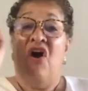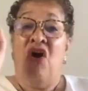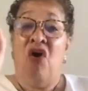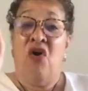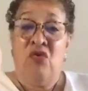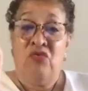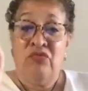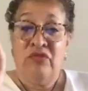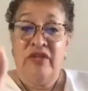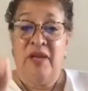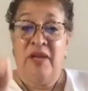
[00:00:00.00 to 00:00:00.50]

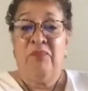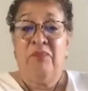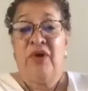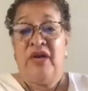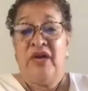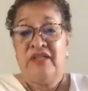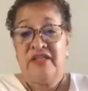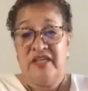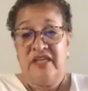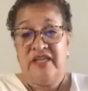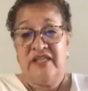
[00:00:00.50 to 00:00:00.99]
only
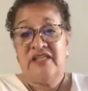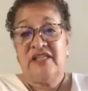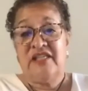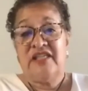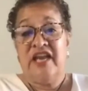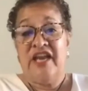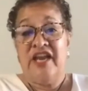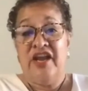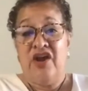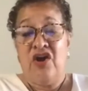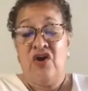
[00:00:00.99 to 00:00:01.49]
president and
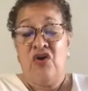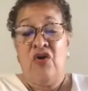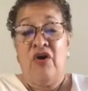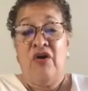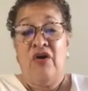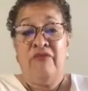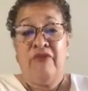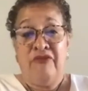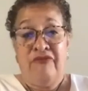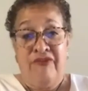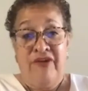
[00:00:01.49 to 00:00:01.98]
CEO
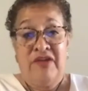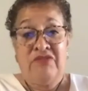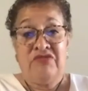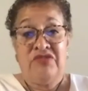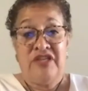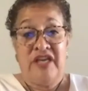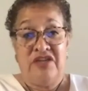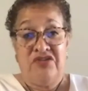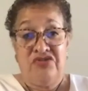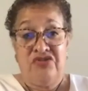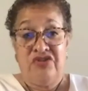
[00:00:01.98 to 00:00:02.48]
of a
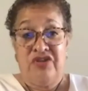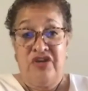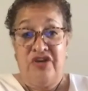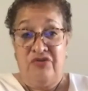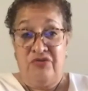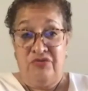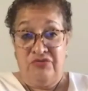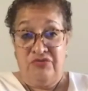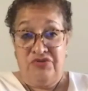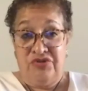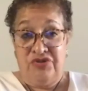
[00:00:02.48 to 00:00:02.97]
foundation in New
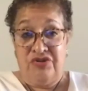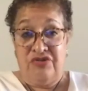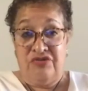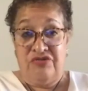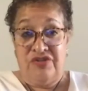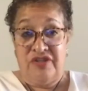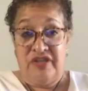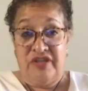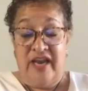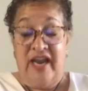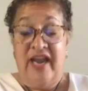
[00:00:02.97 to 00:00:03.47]

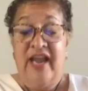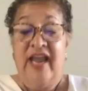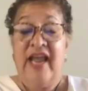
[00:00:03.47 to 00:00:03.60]
Jersey.